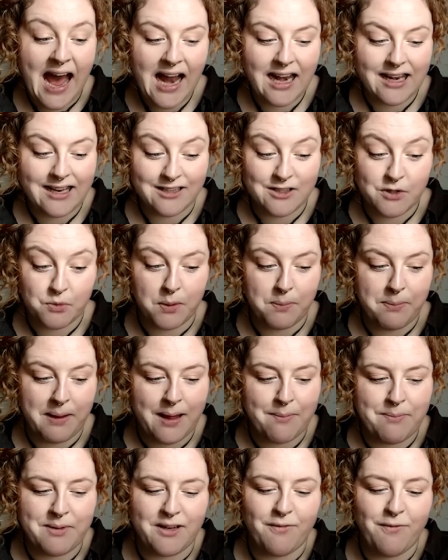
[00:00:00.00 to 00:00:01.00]
Alex will be
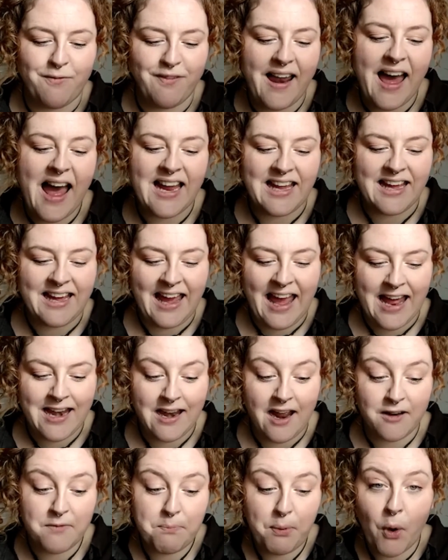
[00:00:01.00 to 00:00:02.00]
able to fly again
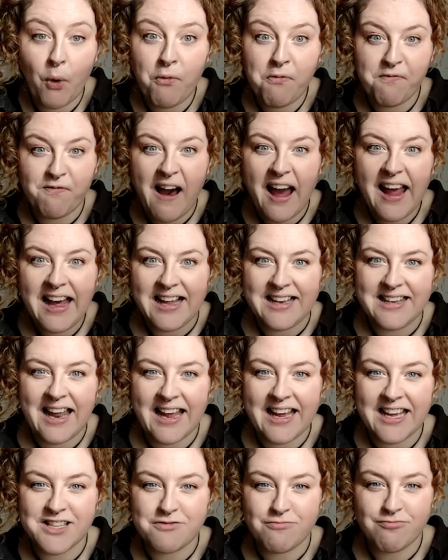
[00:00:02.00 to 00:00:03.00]
and blow fire
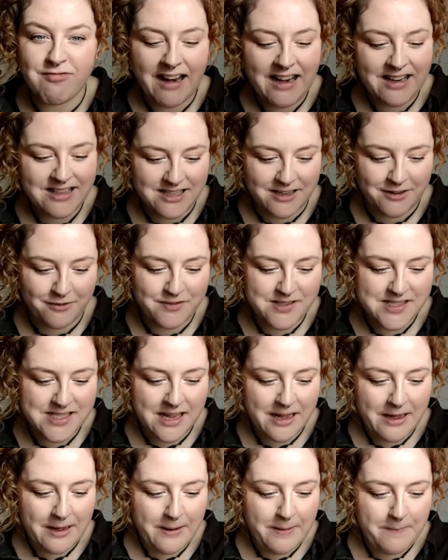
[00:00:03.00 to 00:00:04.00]
like his relatives,"
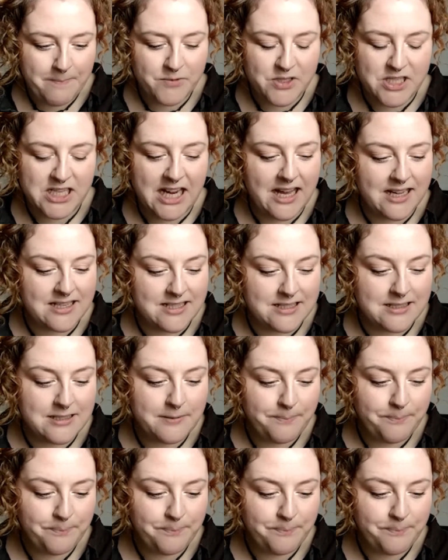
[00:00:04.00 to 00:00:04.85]
she added.